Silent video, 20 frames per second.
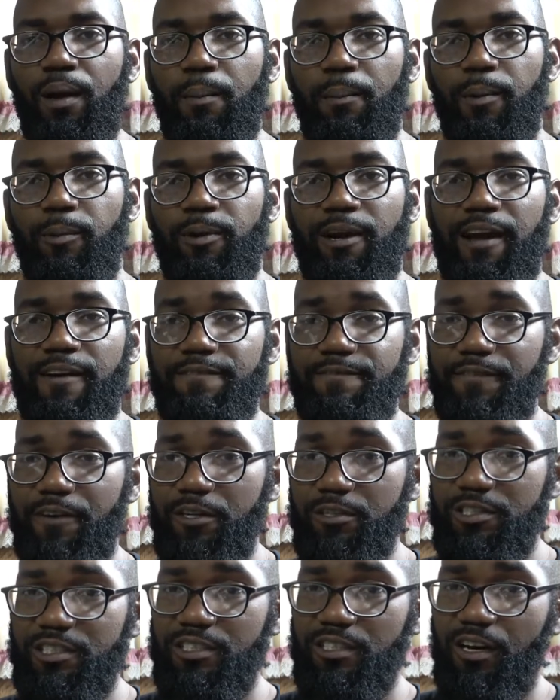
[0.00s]
but when I
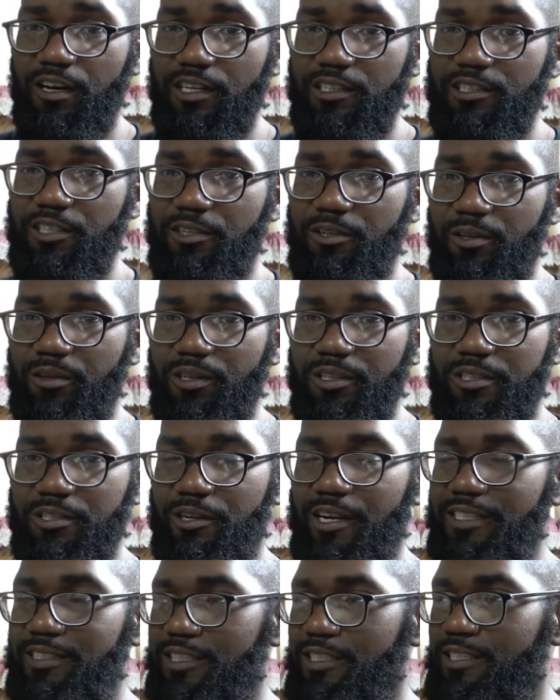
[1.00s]
first started to do these
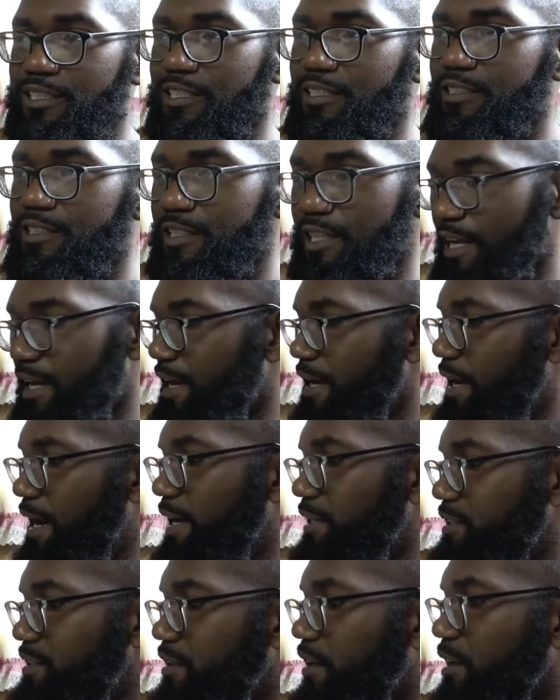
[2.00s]
transitions,
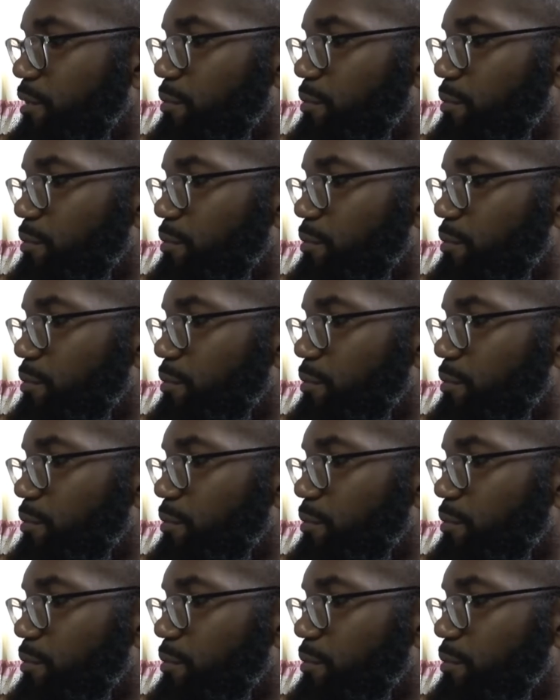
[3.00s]
I started